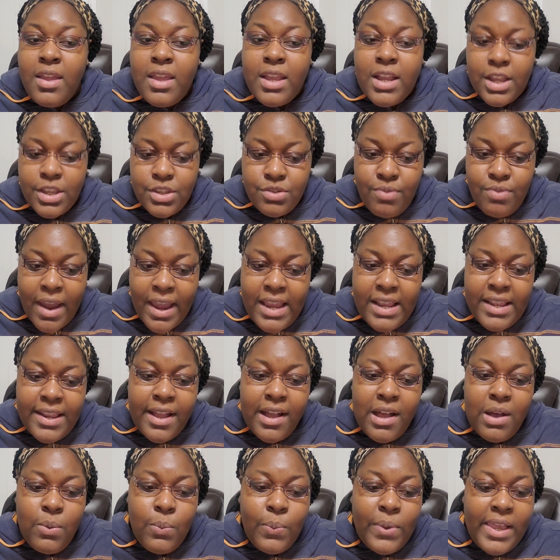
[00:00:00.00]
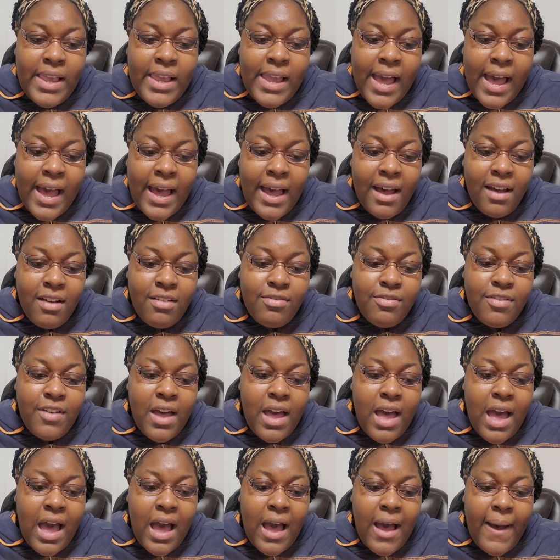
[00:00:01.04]
because right now we have
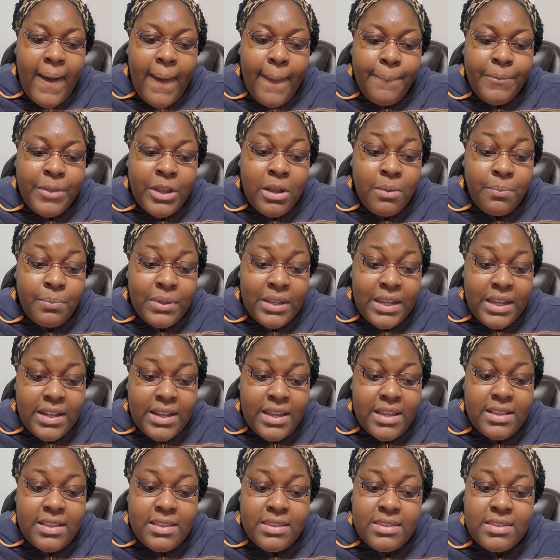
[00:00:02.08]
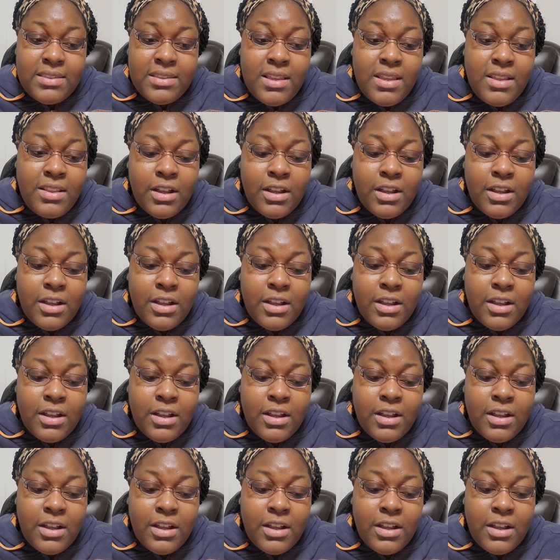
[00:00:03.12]
the complainants